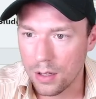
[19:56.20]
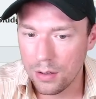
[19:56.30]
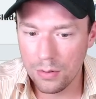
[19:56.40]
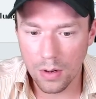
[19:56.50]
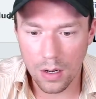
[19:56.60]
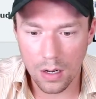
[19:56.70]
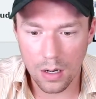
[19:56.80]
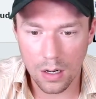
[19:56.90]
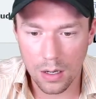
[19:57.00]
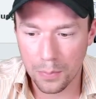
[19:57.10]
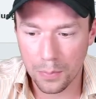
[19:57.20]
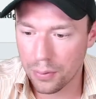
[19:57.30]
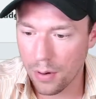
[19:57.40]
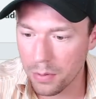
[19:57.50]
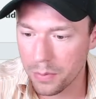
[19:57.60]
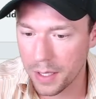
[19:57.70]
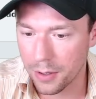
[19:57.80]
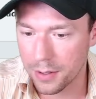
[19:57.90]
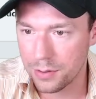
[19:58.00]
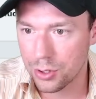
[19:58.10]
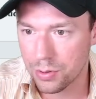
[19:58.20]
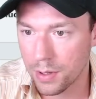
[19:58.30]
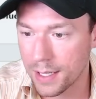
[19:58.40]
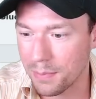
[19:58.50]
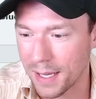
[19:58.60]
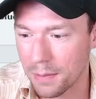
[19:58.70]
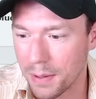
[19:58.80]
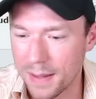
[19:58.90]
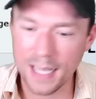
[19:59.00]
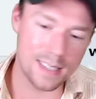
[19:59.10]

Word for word: You are probably going to trick me, but